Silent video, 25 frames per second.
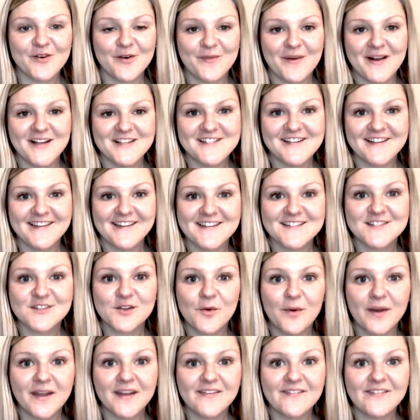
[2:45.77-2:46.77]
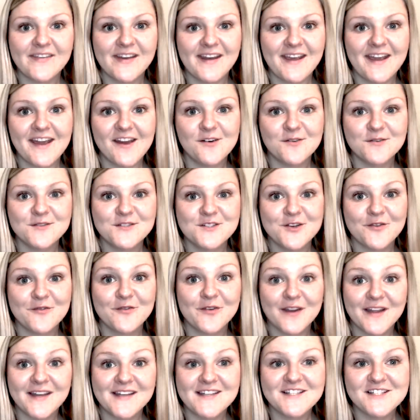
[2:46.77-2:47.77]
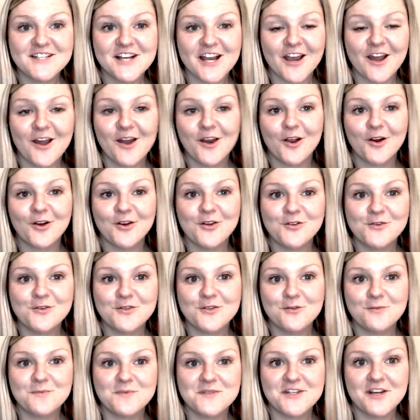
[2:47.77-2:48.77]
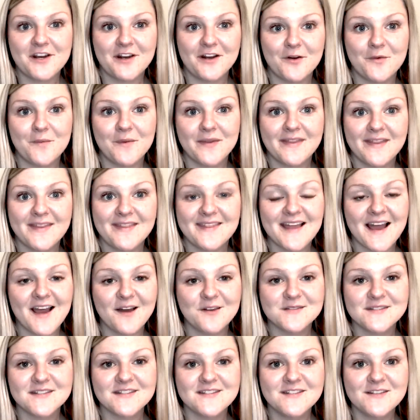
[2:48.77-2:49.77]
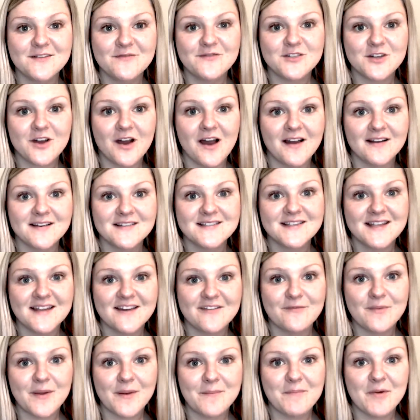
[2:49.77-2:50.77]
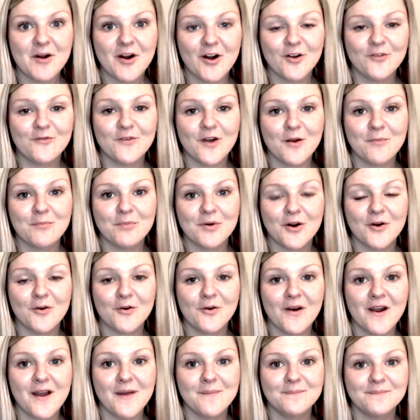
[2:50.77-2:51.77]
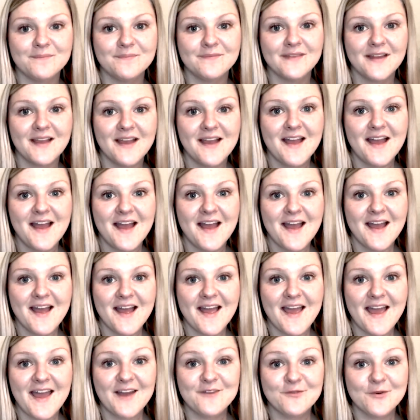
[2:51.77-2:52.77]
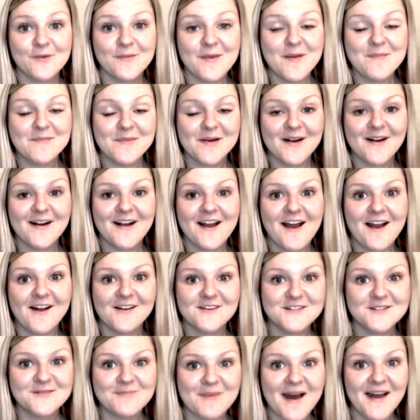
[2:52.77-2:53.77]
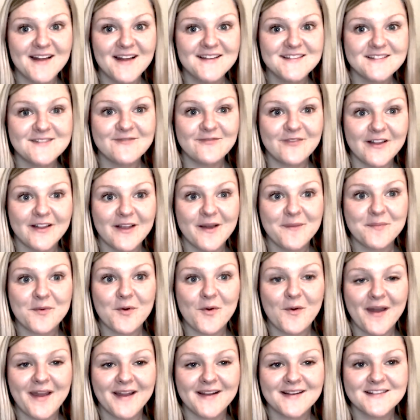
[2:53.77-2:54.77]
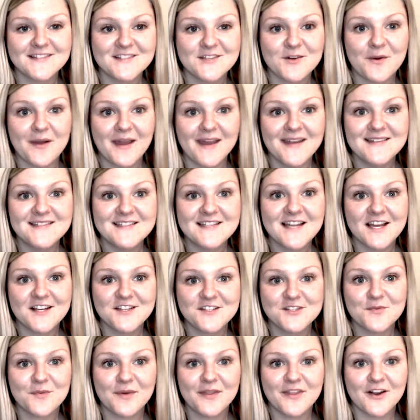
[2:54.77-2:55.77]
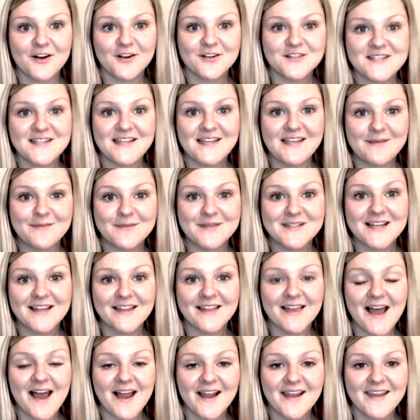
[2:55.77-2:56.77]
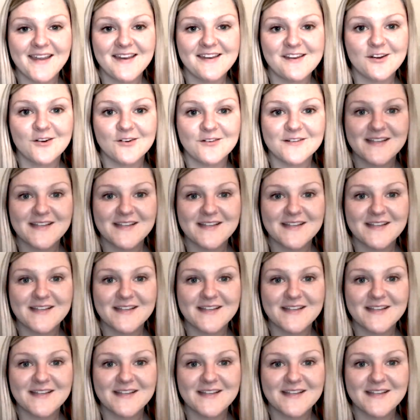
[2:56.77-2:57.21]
for watching this quick video. Don't forget to check out our YouTube channel with the thousands of dogs that have been part of our program. And remember, our spots fill up quick, so get in touch with our team to lock in your